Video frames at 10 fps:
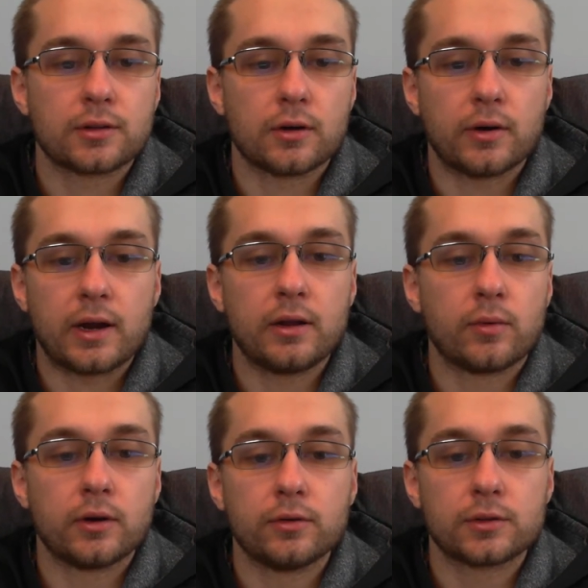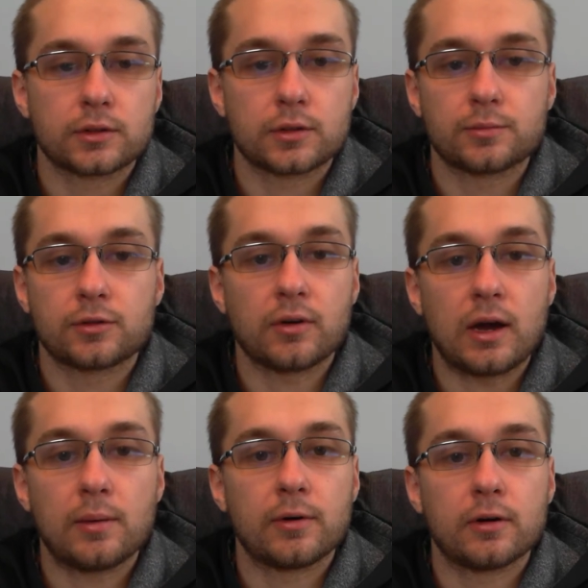So anyone who's a
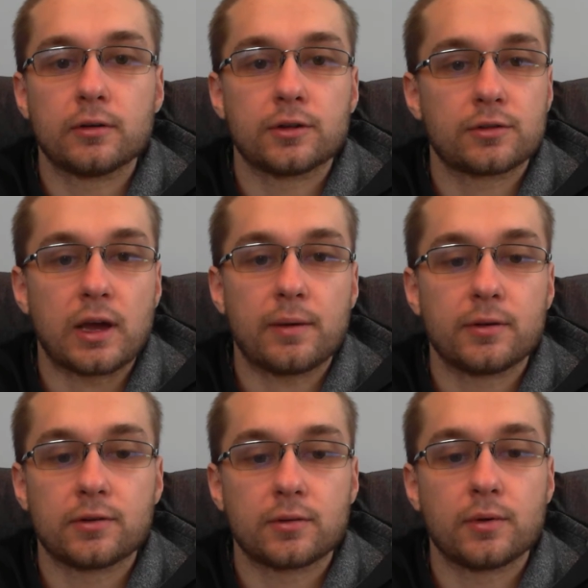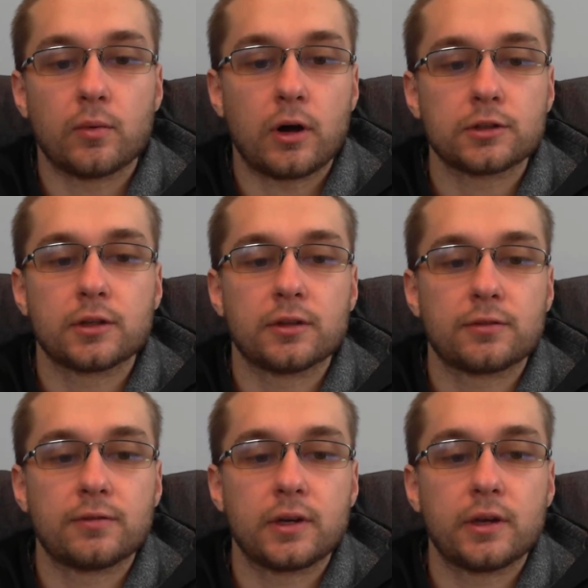subscriber or just happens to be watching
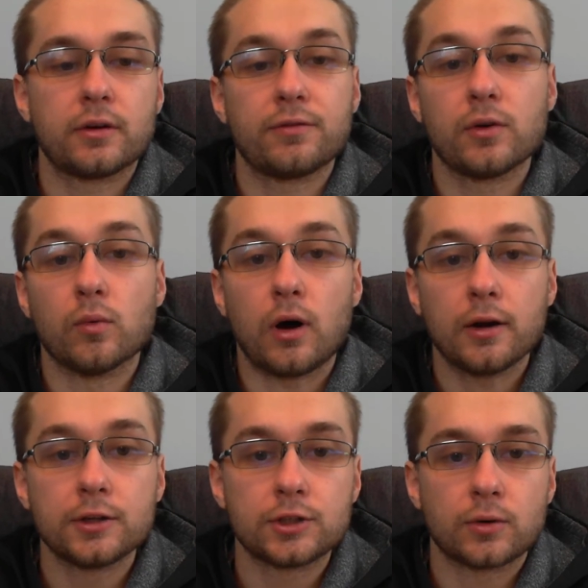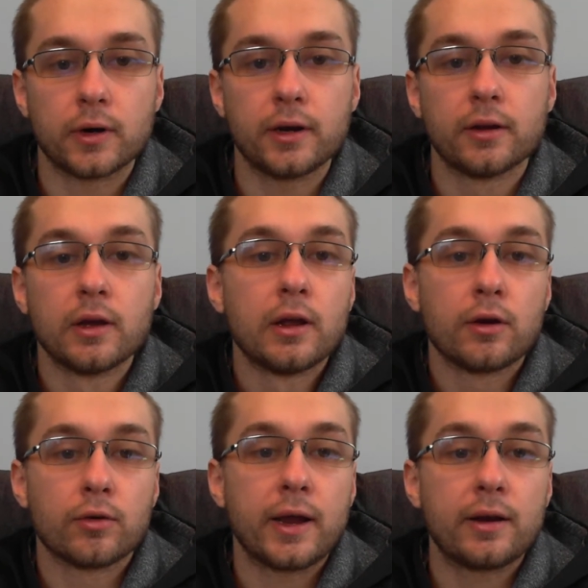this video, if you want to join,
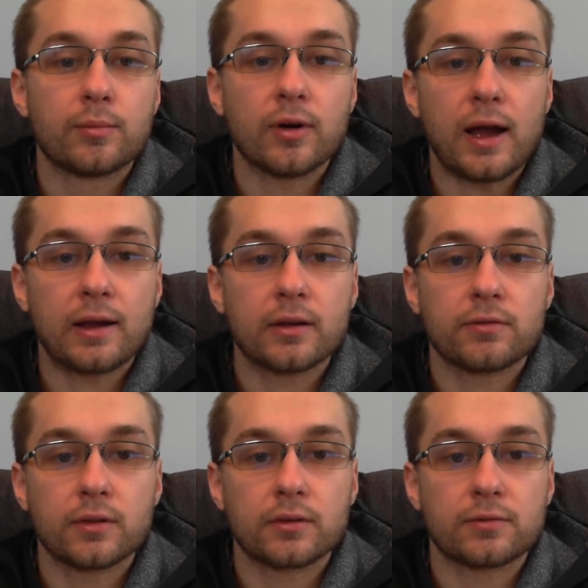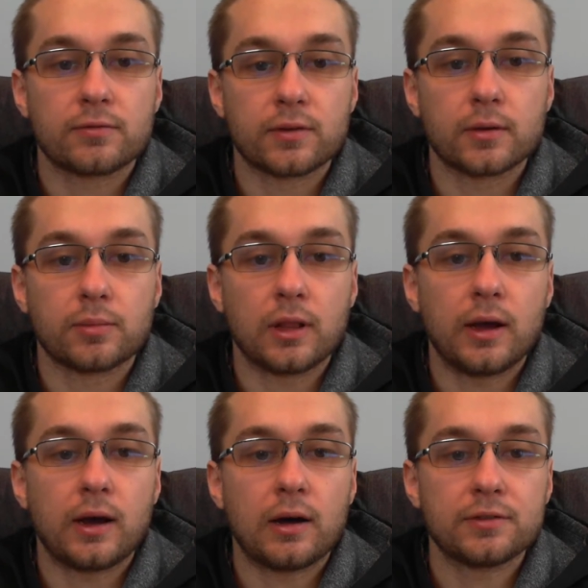create a bracket for the
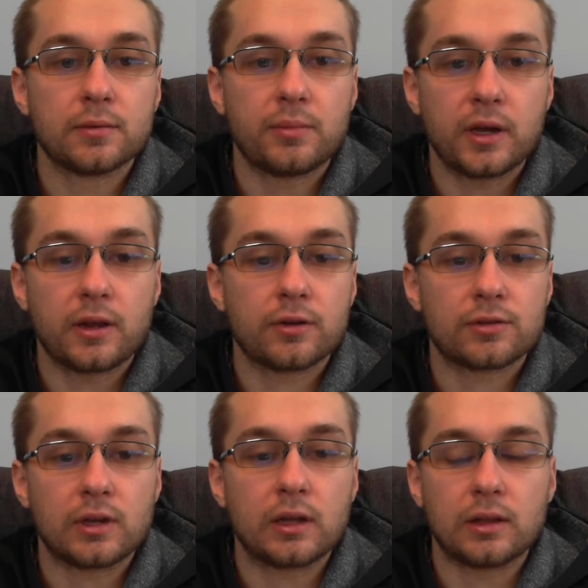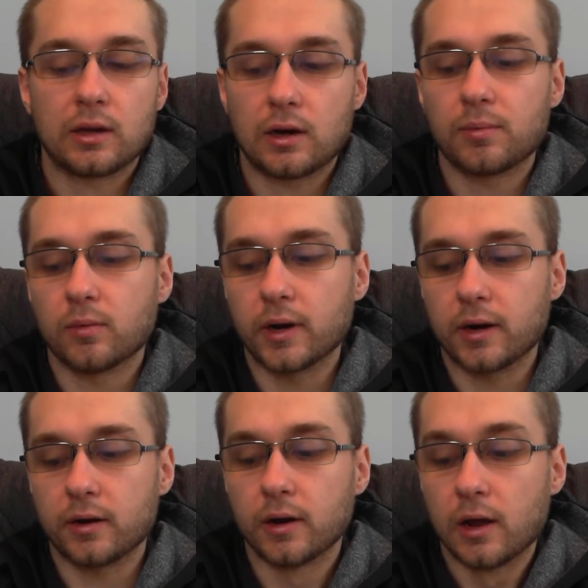playoffs and pick your Stanley Cup
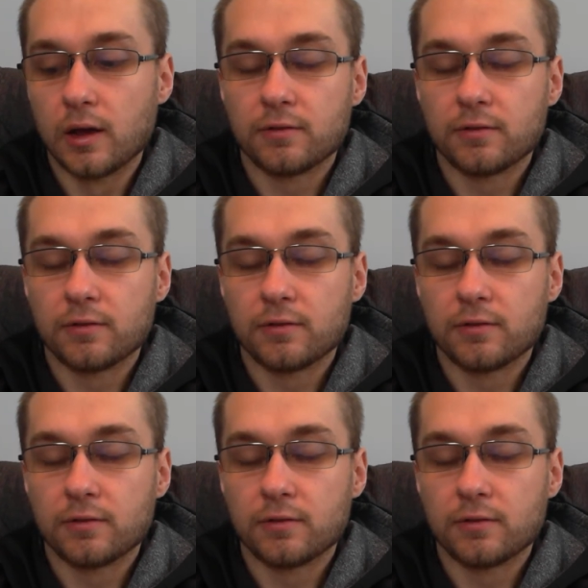winner.